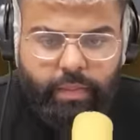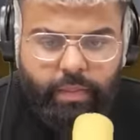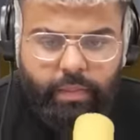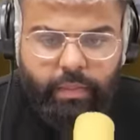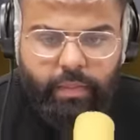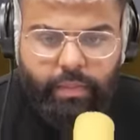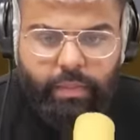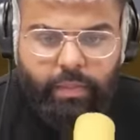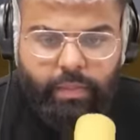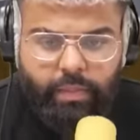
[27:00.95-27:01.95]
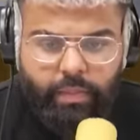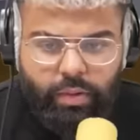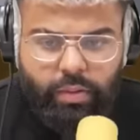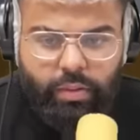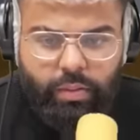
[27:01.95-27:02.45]
Uh, you just kind of,
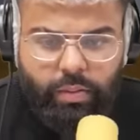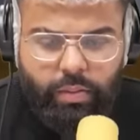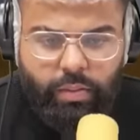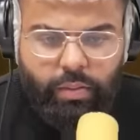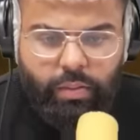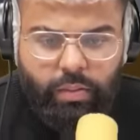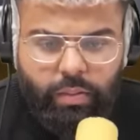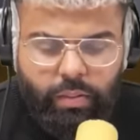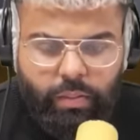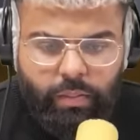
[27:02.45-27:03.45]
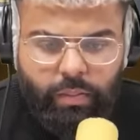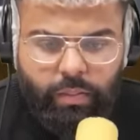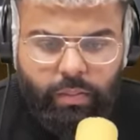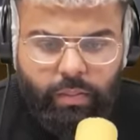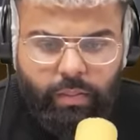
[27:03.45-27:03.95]
you'll see. Once it turns, you
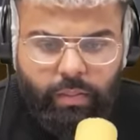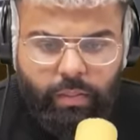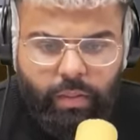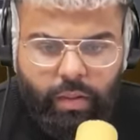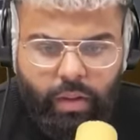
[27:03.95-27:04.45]
go a different way.